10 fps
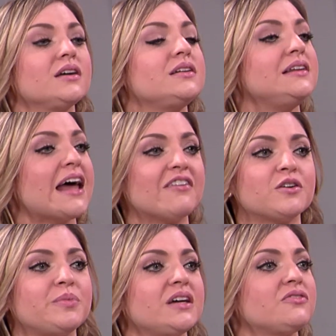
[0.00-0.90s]
Never
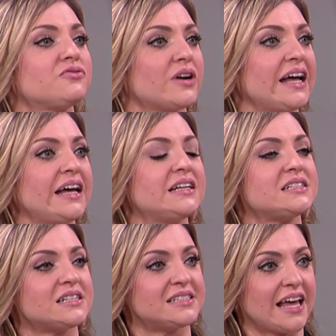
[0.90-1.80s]
be afraid
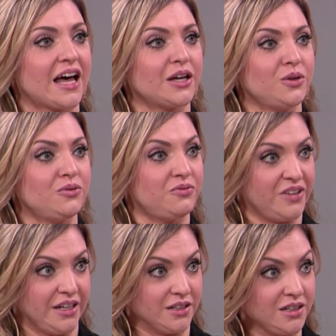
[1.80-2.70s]
to say how you
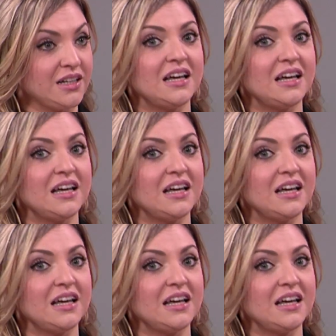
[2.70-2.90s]
feel.